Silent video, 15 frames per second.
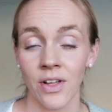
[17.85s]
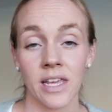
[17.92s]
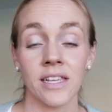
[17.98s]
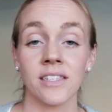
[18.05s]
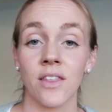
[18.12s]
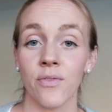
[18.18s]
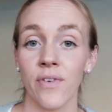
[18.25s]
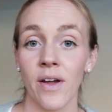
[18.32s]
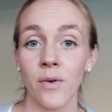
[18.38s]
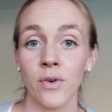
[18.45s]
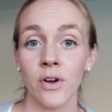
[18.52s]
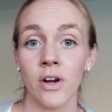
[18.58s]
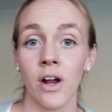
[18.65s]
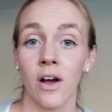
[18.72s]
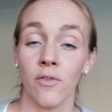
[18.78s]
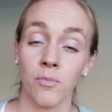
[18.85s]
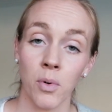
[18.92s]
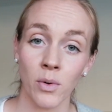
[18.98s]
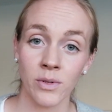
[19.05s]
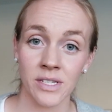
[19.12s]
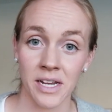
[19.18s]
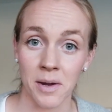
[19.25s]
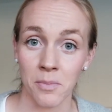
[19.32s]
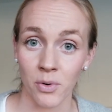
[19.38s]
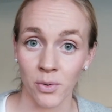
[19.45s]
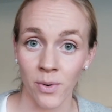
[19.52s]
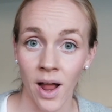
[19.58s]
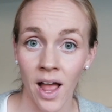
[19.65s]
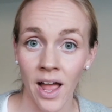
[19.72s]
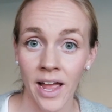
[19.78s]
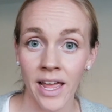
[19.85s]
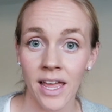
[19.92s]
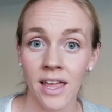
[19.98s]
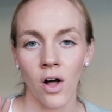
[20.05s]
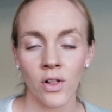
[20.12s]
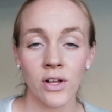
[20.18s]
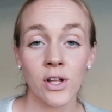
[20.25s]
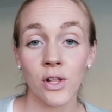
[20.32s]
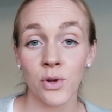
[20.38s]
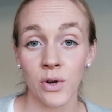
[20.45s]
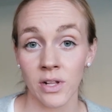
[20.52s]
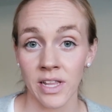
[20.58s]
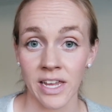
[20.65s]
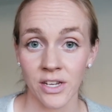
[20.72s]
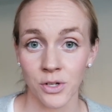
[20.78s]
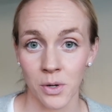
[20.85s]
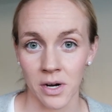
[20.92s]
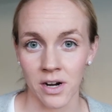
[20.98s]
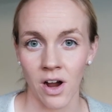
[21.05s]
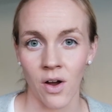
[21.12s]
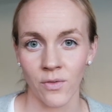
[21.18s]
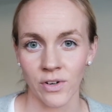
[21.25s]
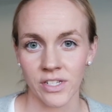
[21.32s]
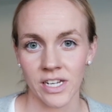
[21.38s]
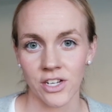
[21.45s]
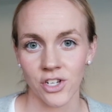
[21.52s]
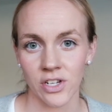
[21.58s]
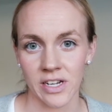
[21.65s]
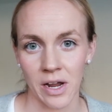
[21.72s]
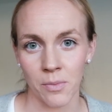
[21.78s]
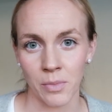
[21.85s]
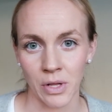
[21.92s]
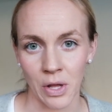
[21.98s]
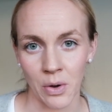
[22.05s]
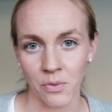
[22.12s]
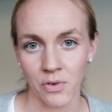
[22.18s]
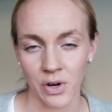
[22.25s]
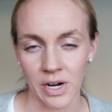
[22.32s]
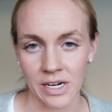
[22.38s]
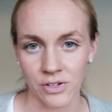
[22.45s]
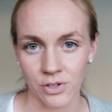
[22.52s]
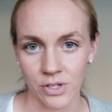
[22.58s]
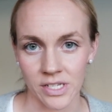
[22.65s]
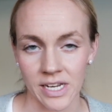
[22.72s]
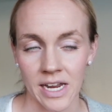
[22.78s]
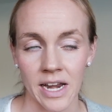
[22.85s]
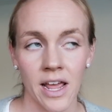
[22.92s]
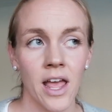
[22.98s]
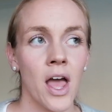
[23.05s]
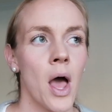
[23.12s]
He's the founder of Bonsai Mirai. I'll include a link to our conversation down below if you're interested.